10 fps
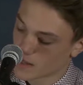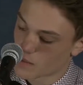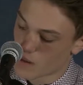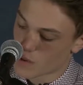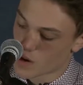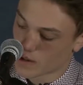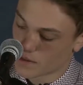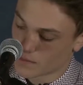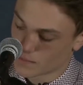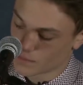into my pocket
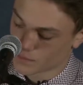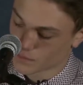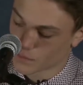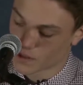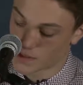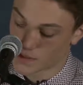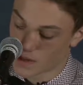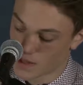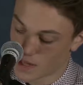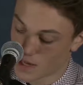when it is
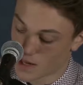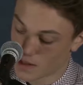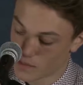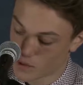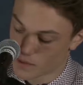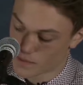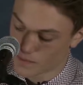not needed anymore.